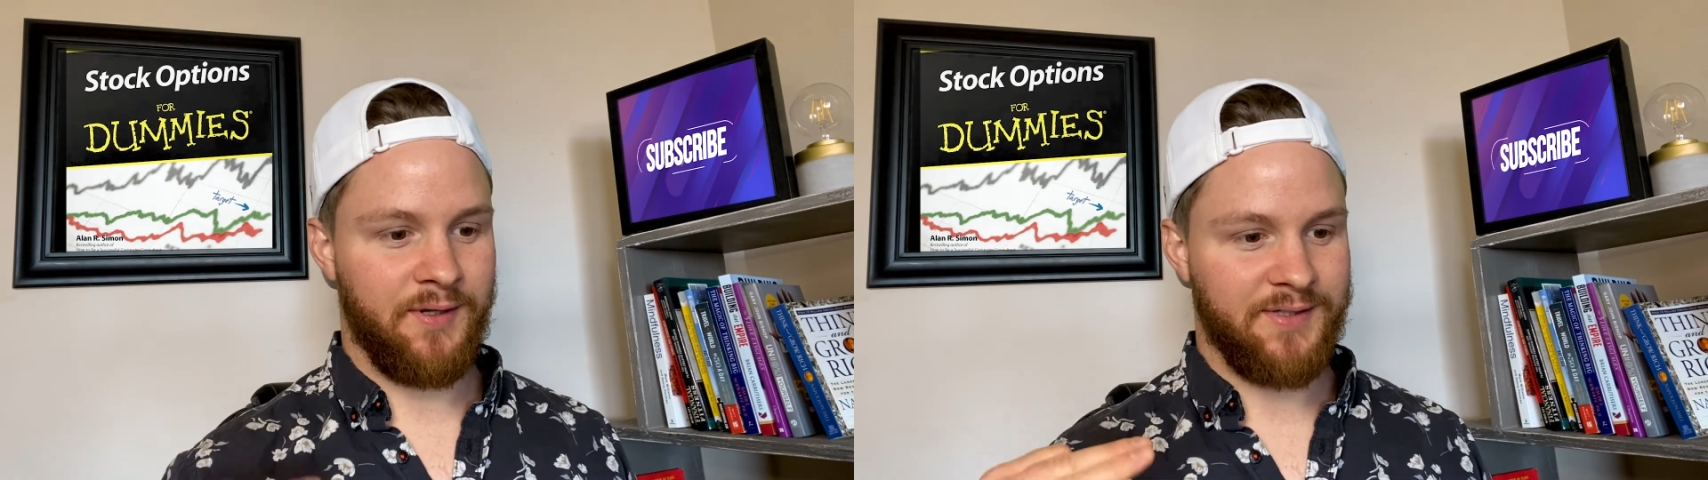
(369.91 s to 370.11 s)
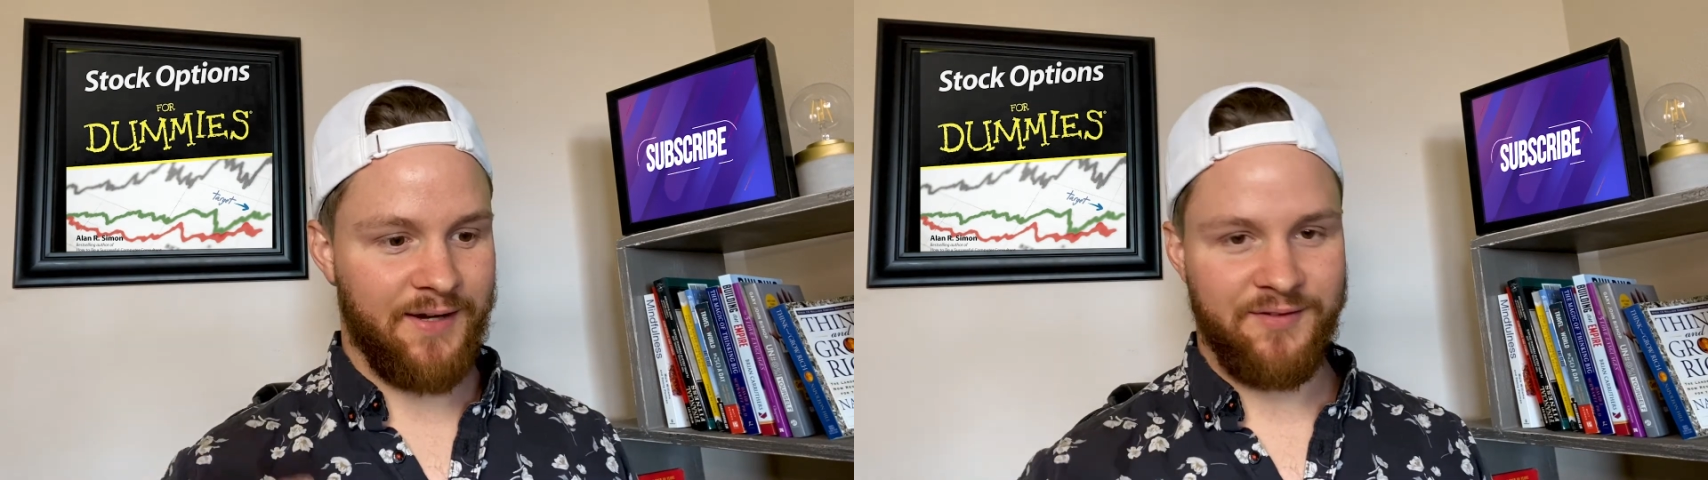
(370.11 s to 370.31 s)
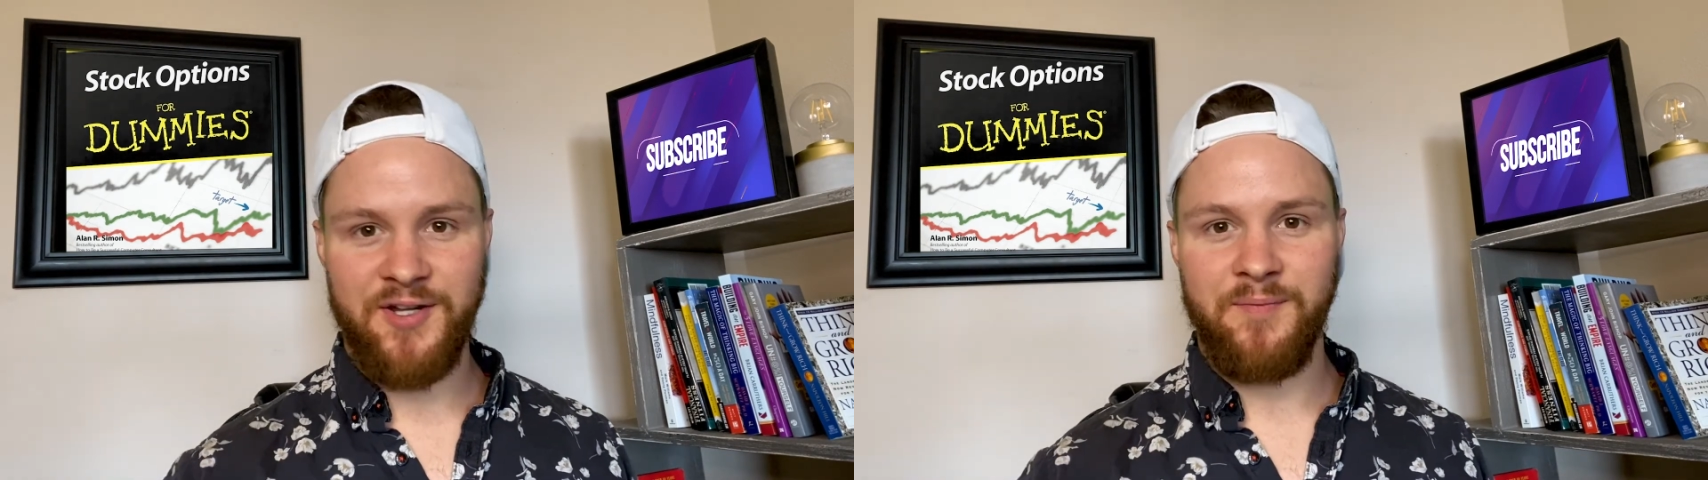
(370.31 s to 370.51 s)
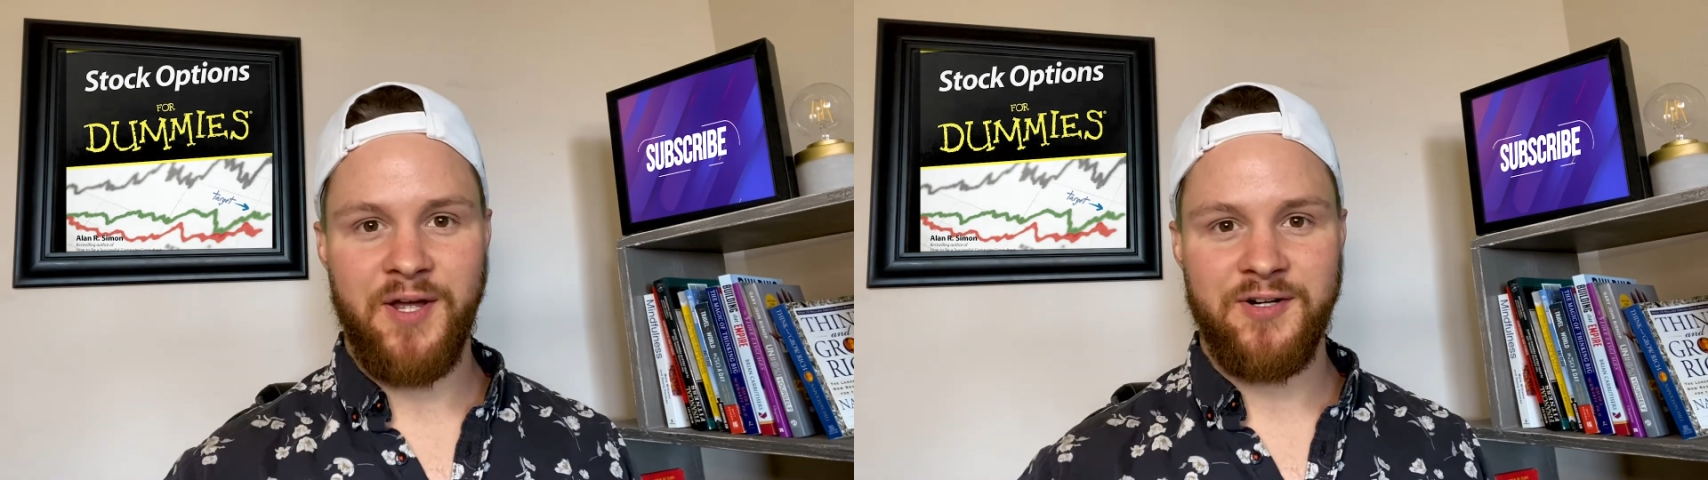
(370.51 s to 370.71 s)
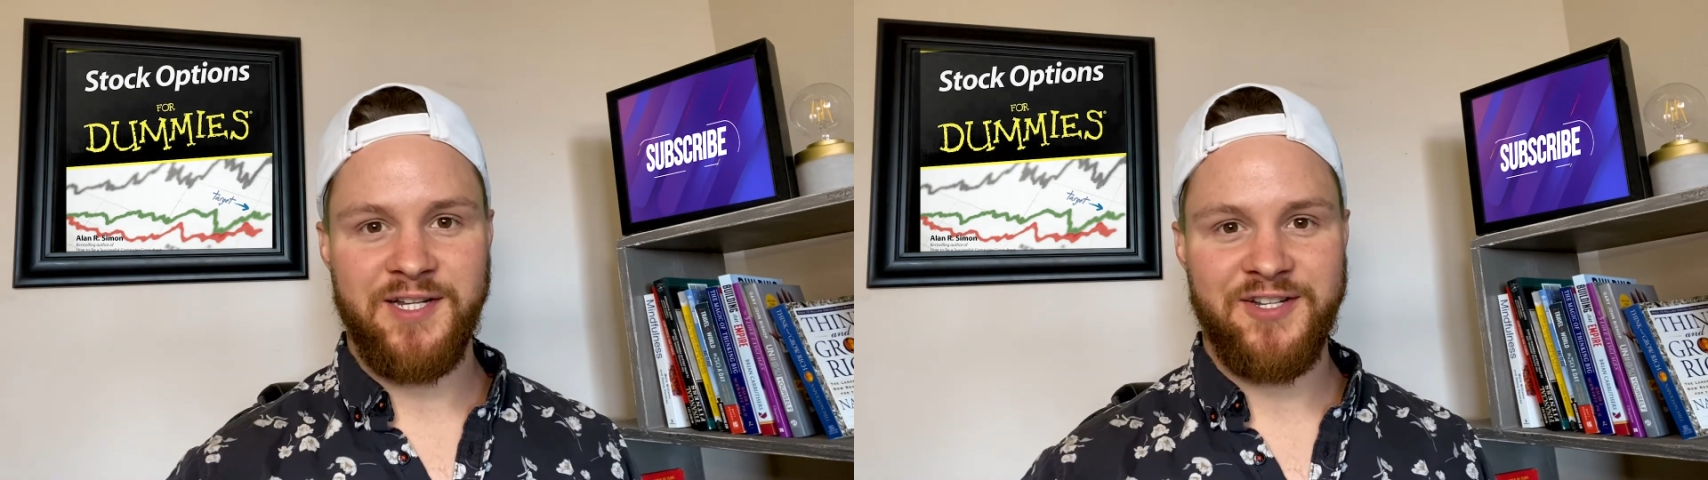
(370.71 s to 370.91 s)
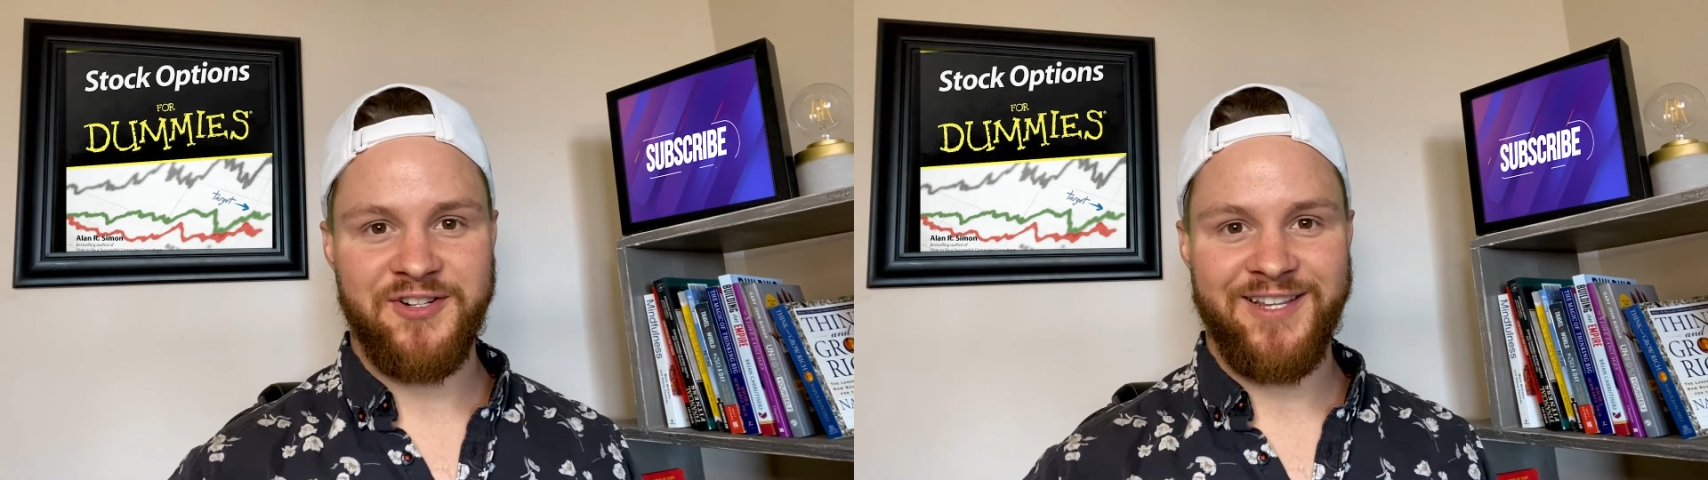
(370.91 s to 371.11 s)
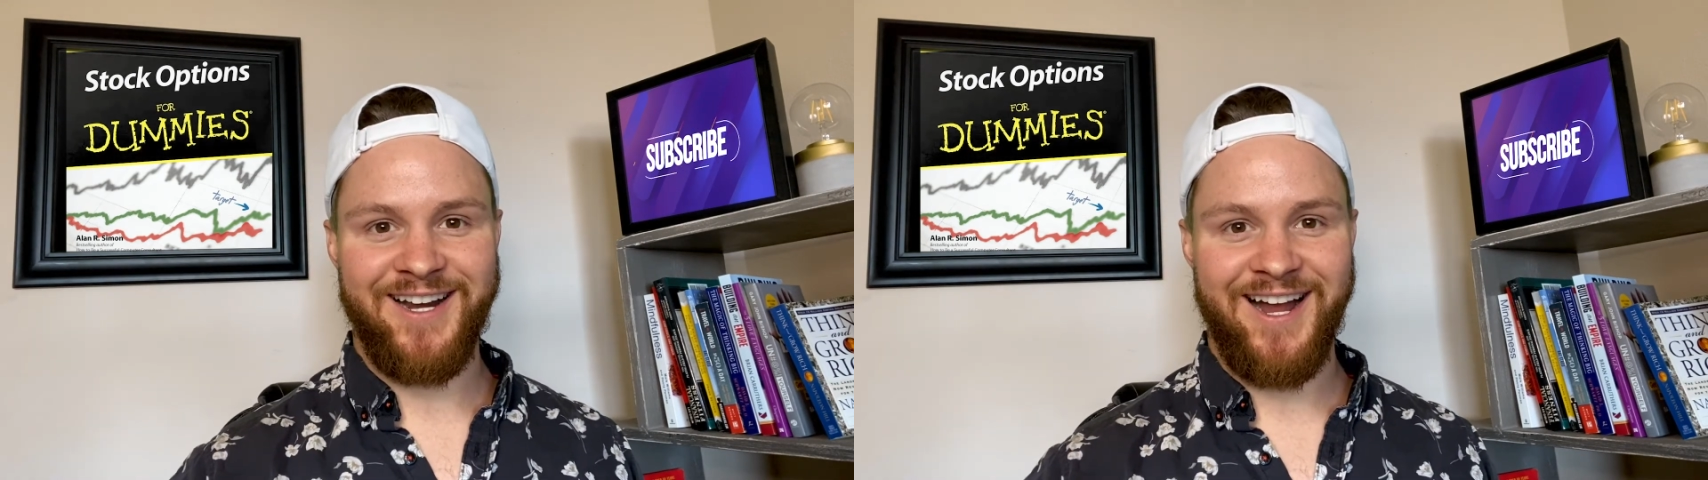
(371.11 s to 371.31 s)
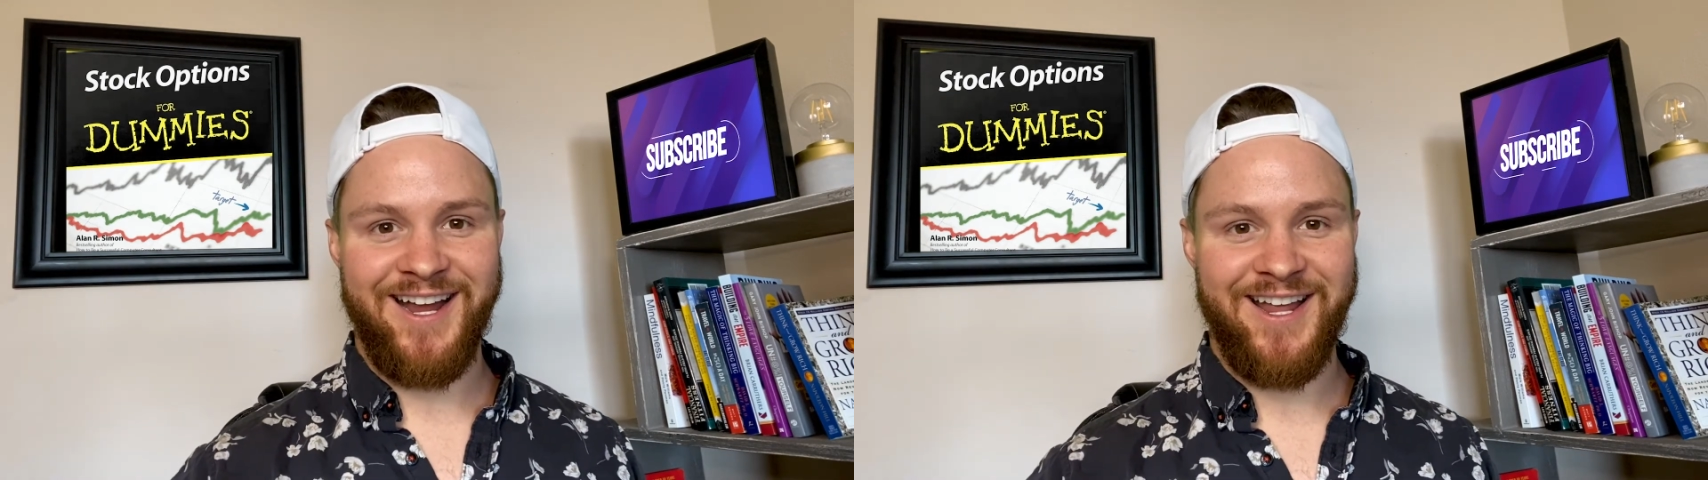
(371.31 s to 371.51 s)
definitely a better teacher than
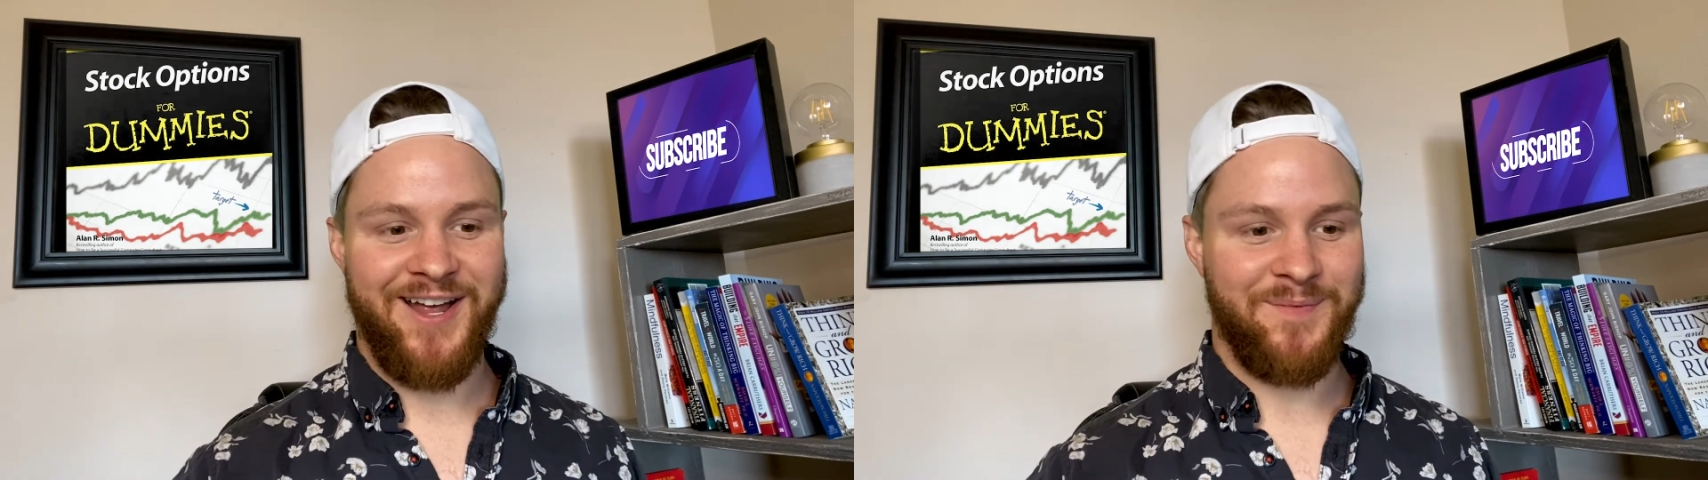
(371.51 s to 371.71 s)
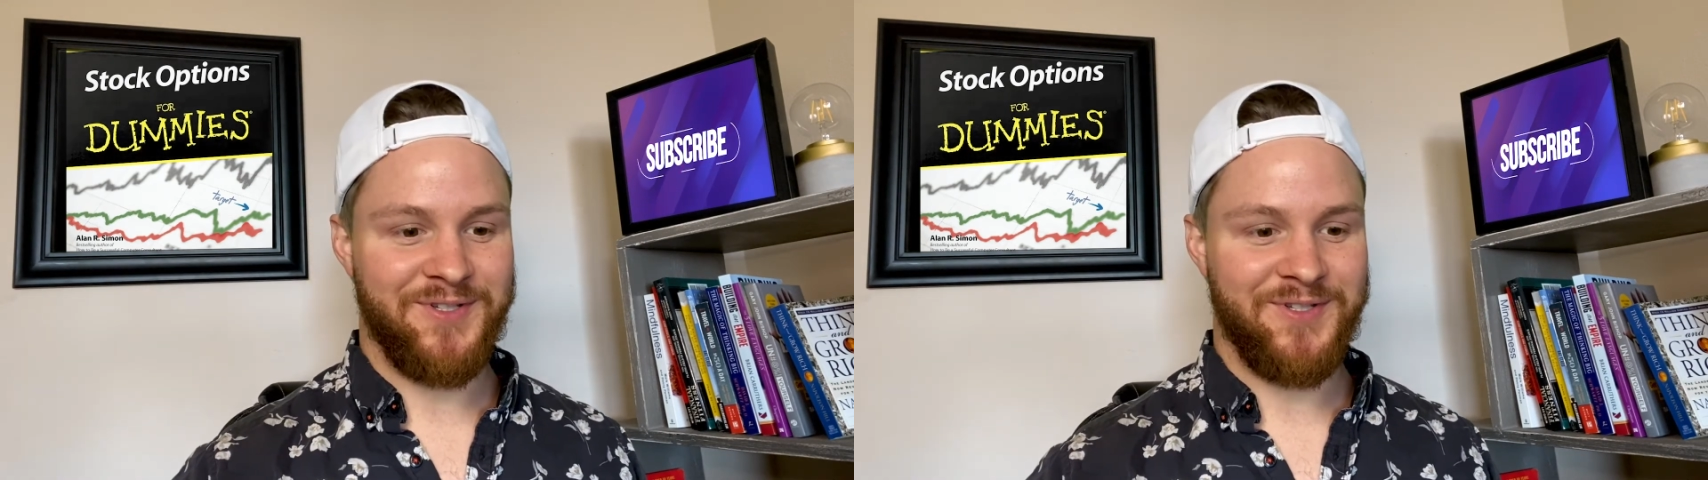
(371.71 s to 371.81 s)
I am.